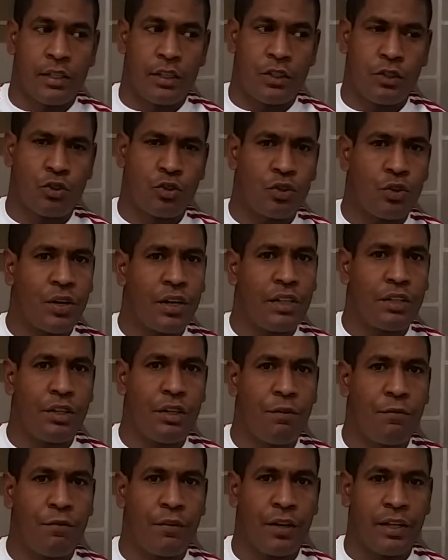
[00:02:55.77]
is totally
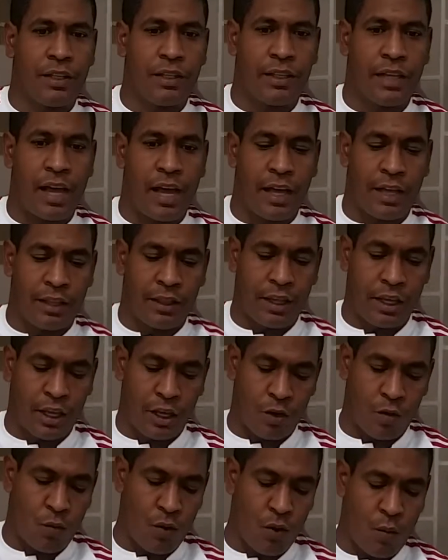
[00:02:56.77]
different that
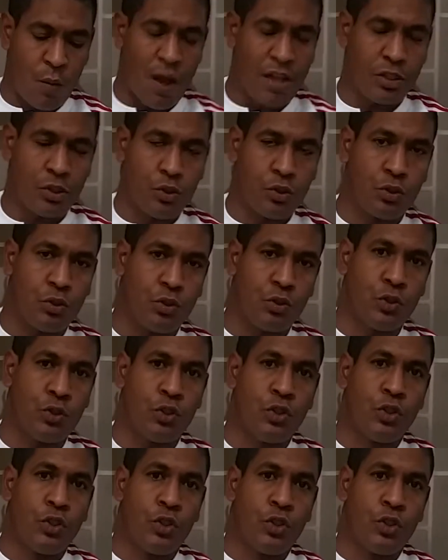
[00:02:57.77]
we want to